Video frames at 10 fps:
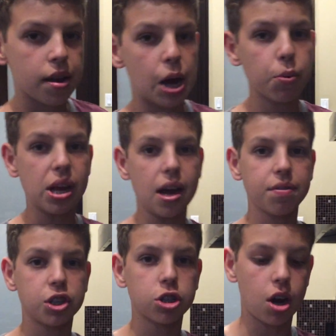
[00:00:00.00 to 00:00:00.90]
Now we
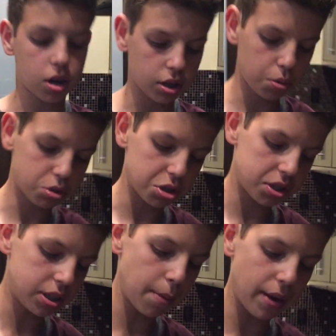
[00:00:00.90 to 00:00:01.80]
have the chocolate, which is
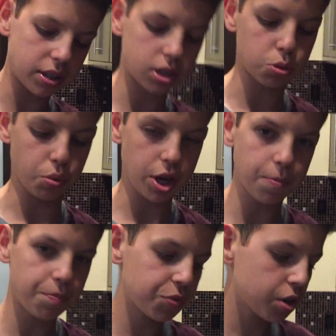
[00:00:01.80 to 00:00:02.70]
semi-sweet.